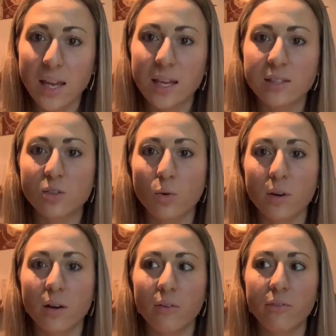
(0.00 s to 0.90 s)
can sort
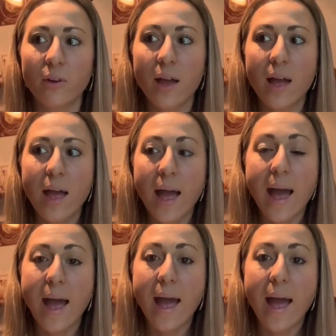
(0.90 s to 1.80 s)
of
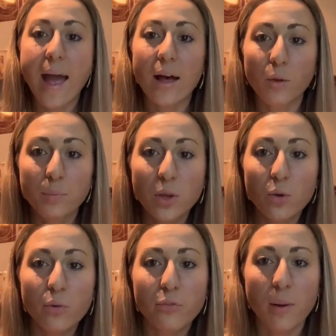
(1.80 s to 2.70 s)
help
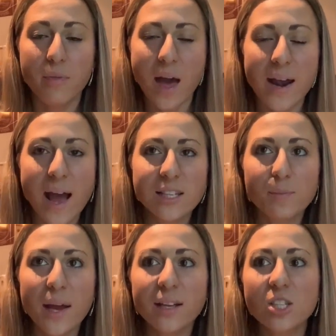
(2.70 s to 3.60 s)
you from that
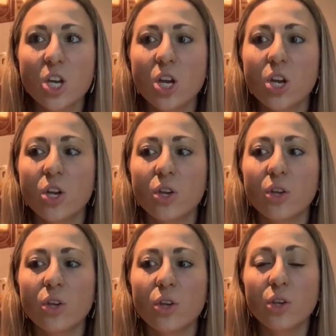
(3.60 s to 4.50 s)
aspect,
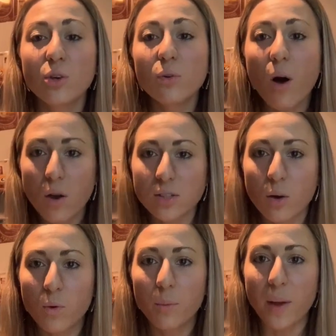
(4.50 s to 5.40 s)
you also
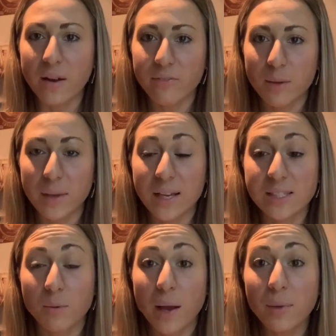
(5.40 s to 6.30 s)
will benefit because
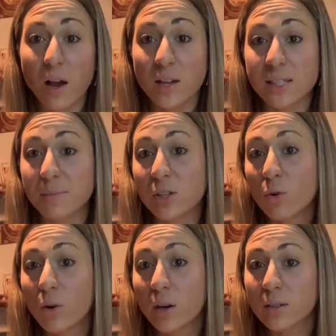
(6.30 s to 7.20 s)
there might be concepts
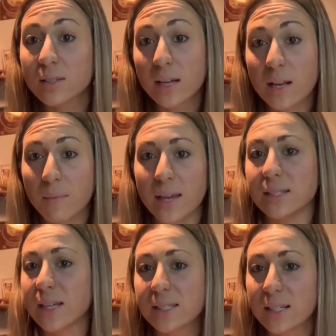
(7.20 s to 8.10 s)
your study
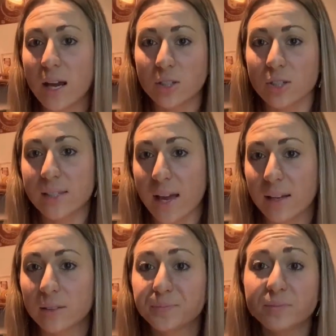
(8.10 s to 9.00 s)
mate doesn't understand.